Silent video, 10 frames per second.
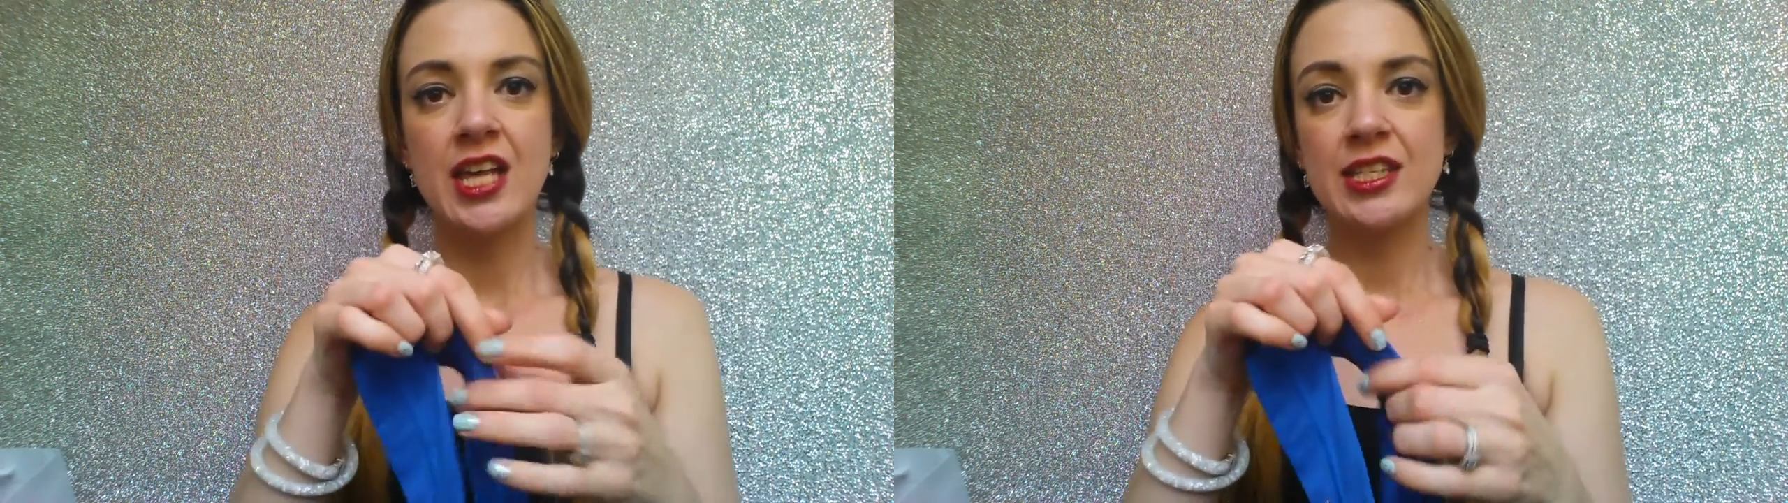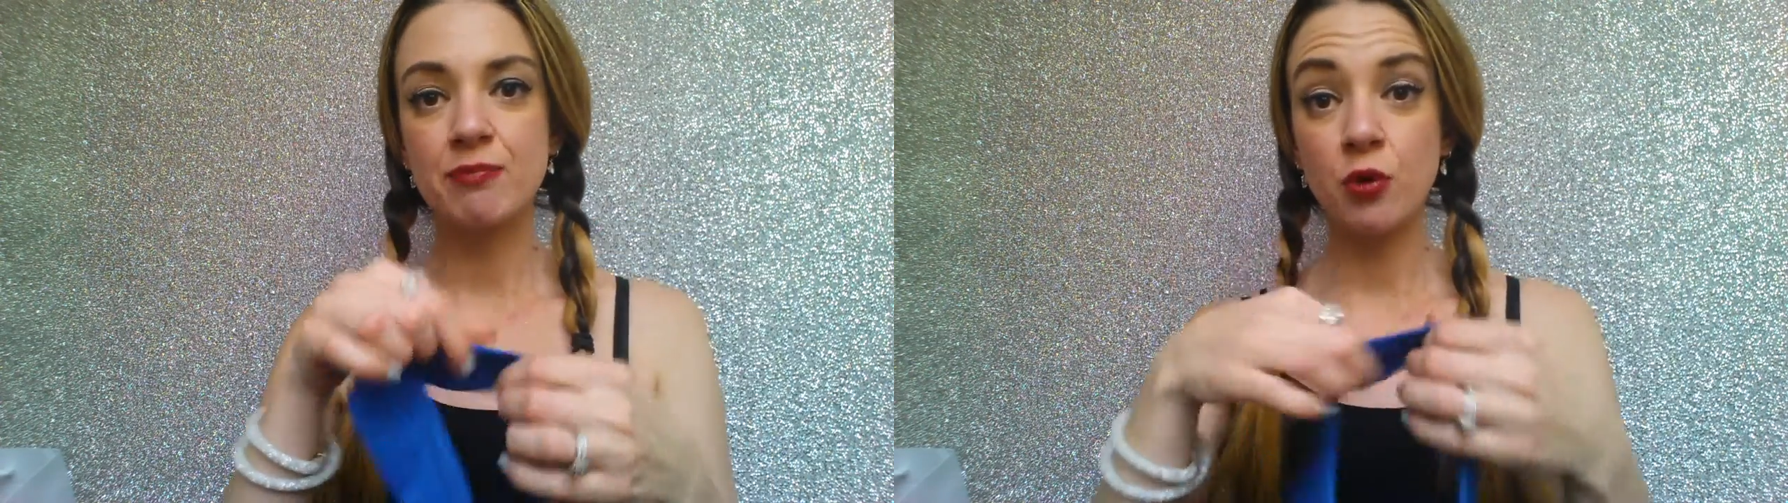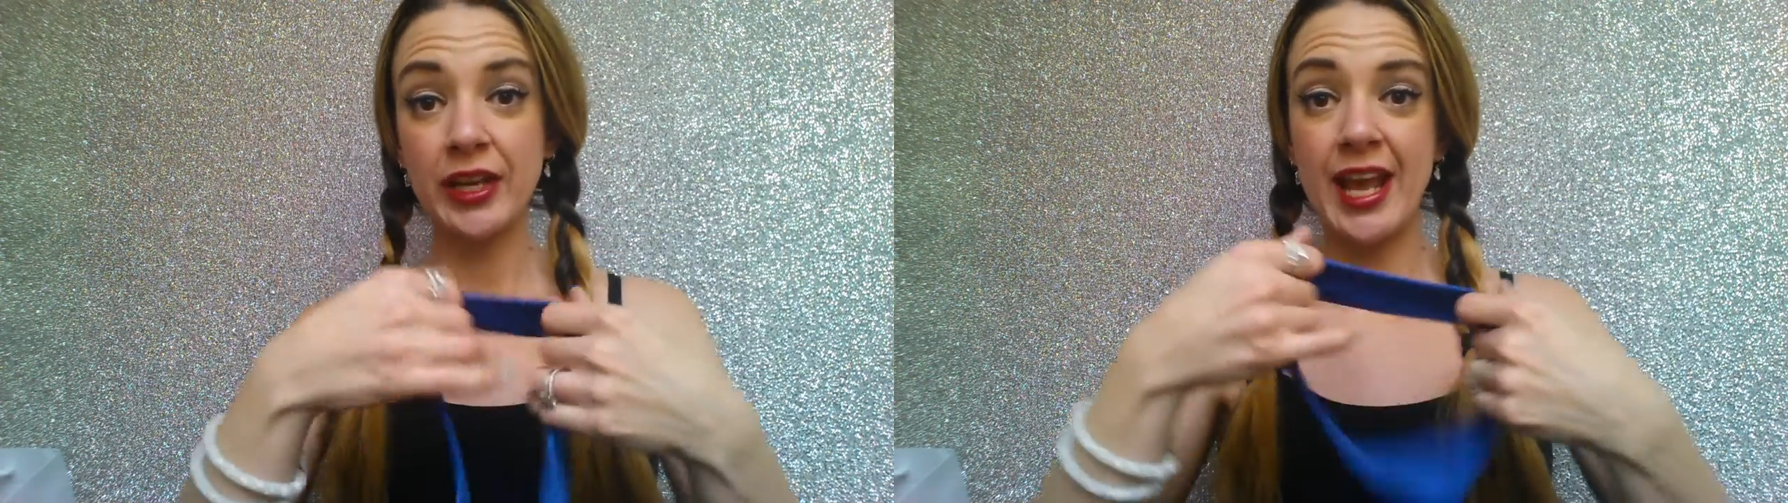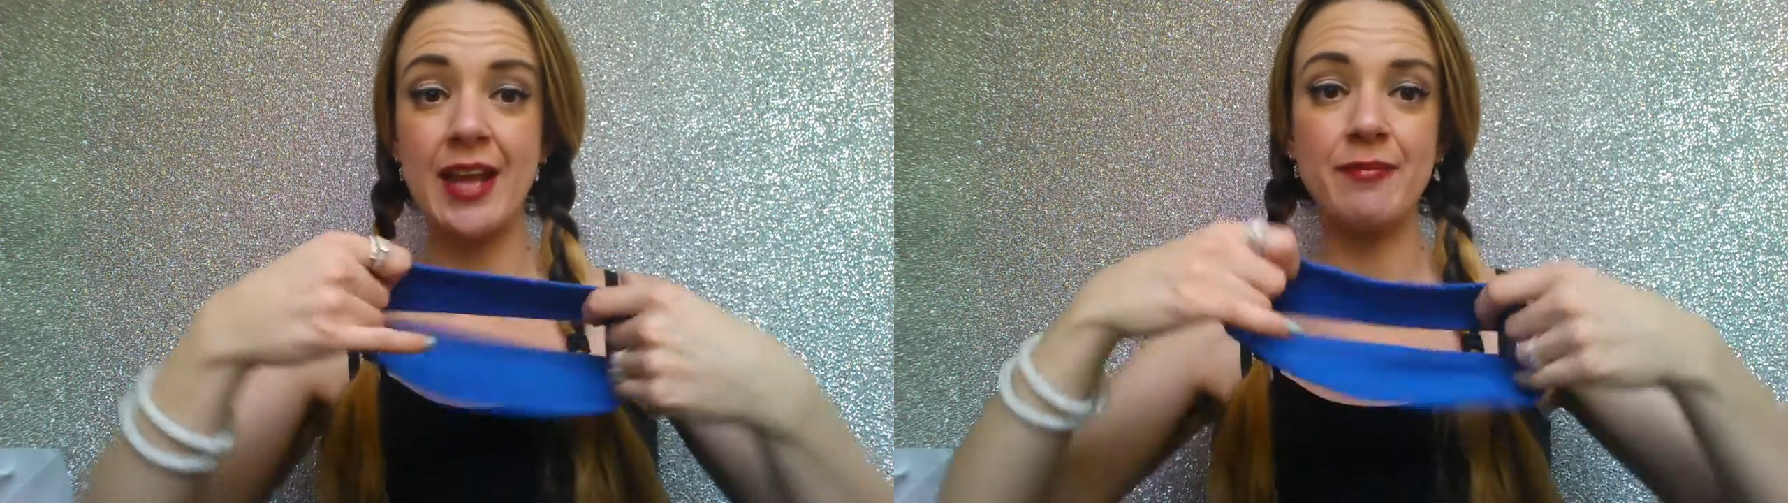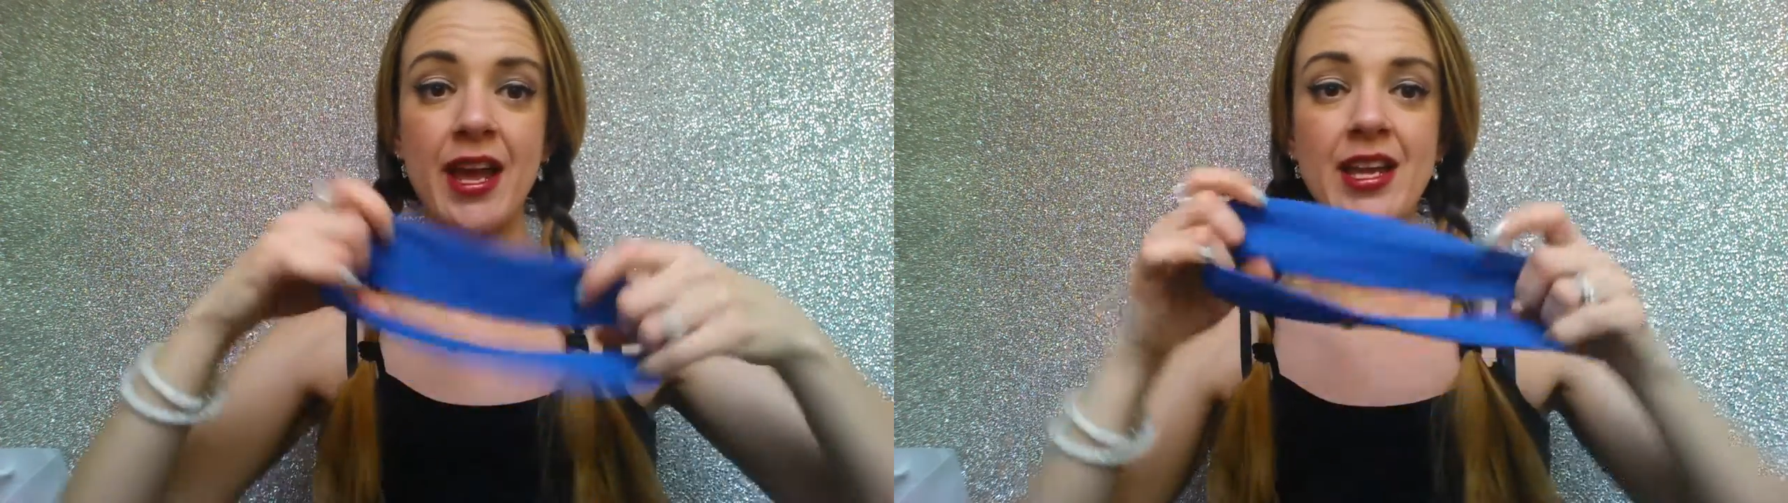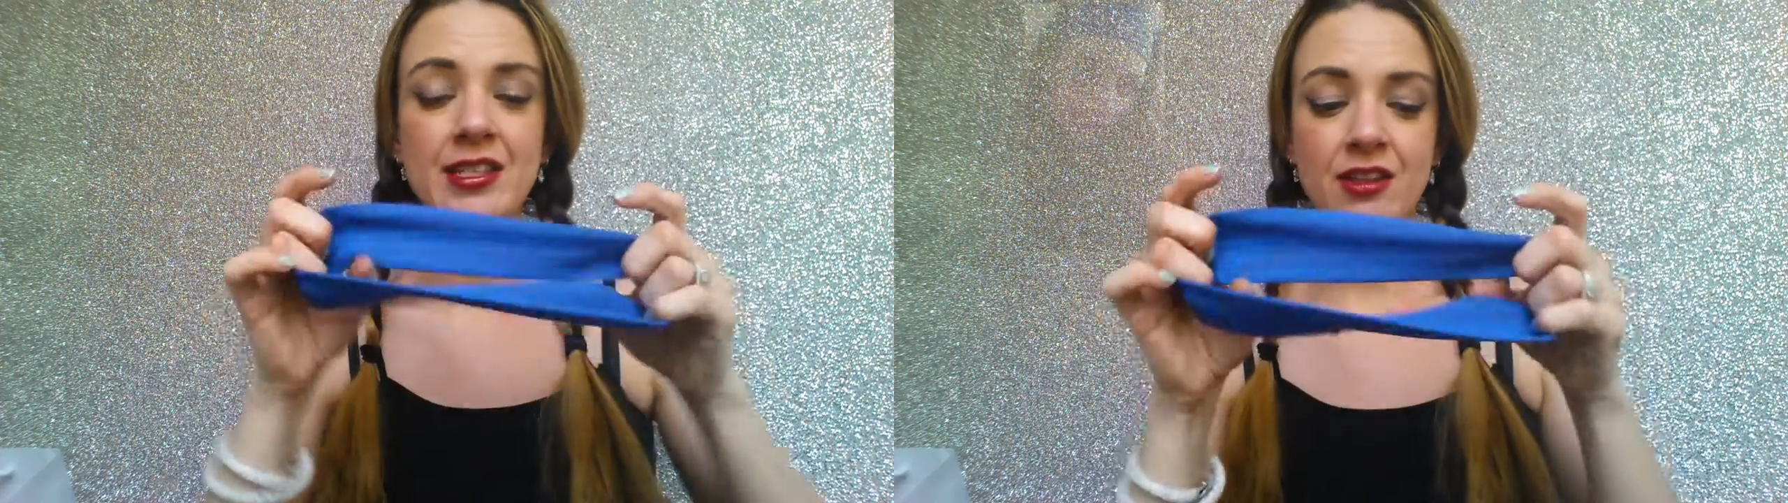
sporty headband.